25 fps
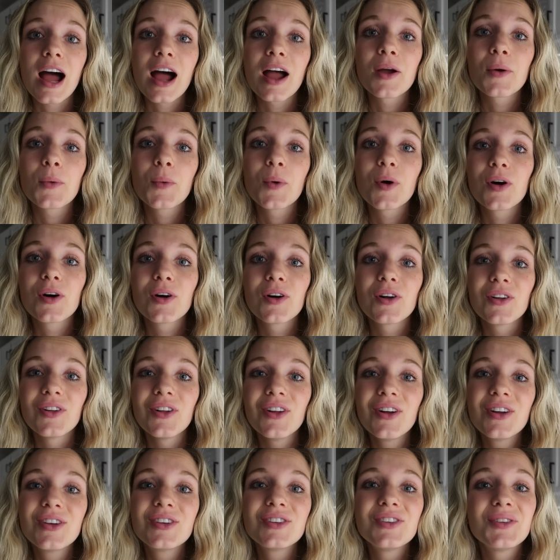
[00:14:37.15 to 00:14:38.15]
I
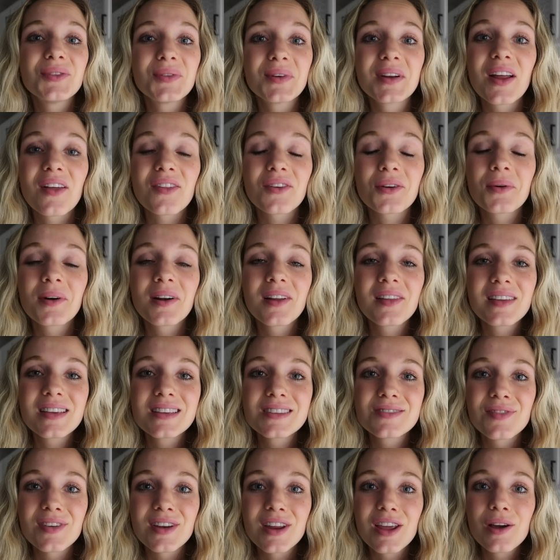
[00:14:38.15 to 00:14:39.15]
will do another one of
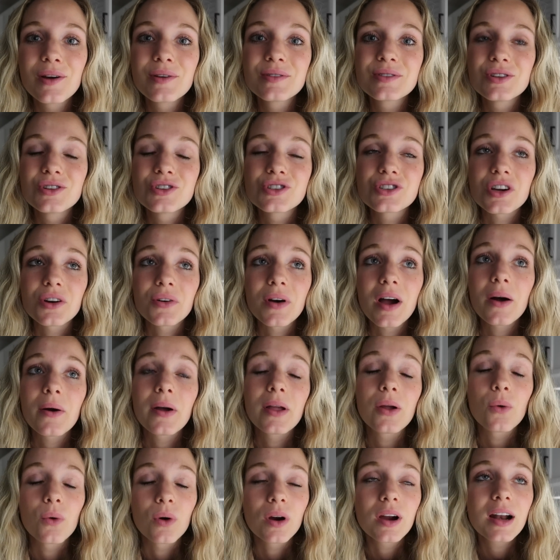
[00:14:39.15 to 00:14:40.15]
these videos and show how
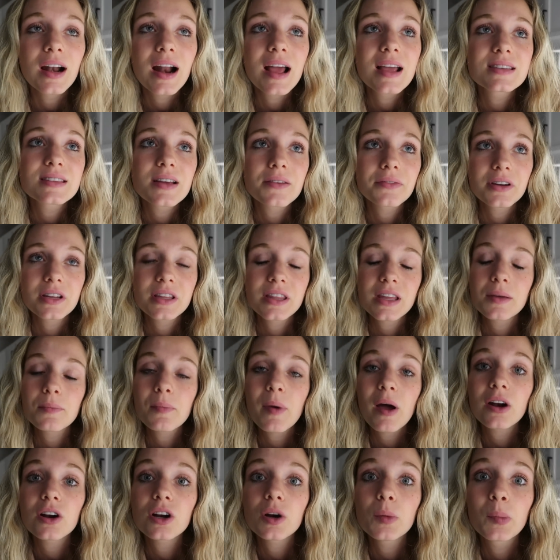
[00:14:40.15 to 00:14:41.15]
I organize everything
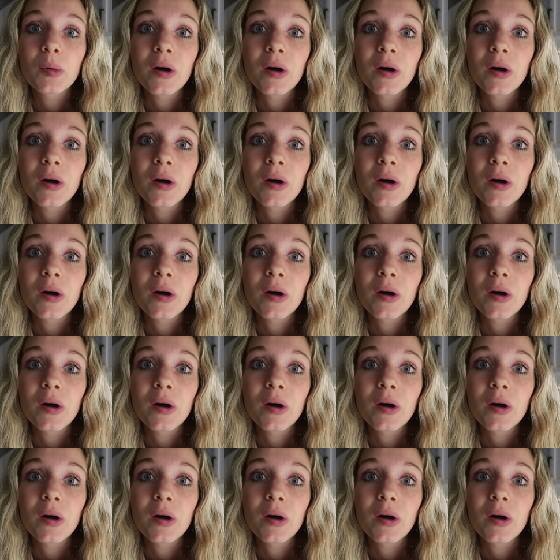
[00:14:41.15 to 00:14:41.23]
better,